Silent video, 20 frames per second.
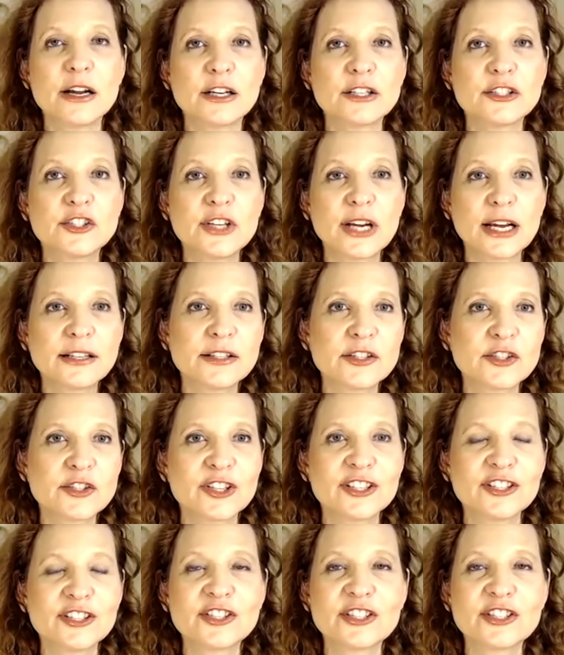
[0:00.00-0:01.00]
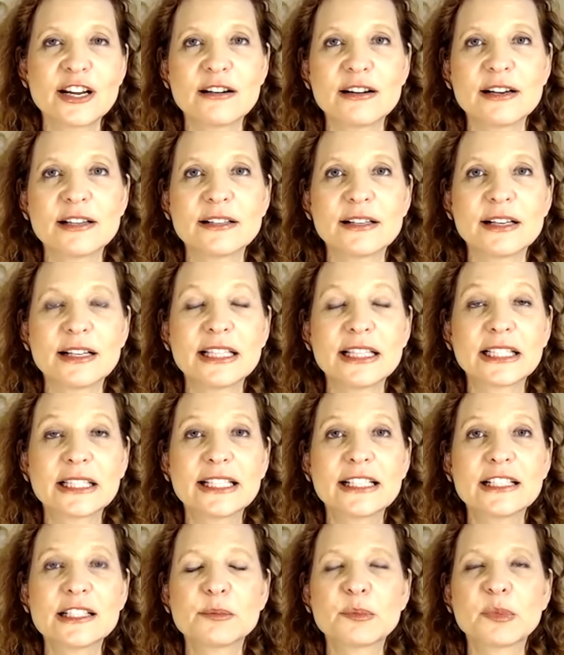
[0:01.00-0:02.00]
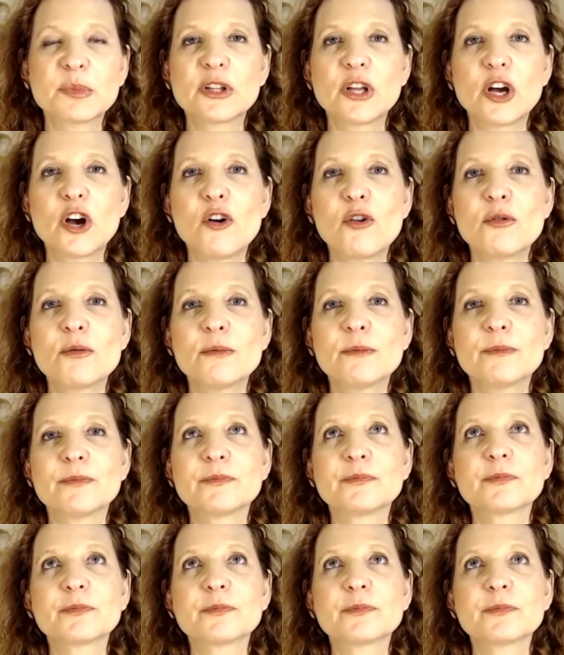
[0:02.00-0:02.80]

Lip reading: Jess is going to share in the links below.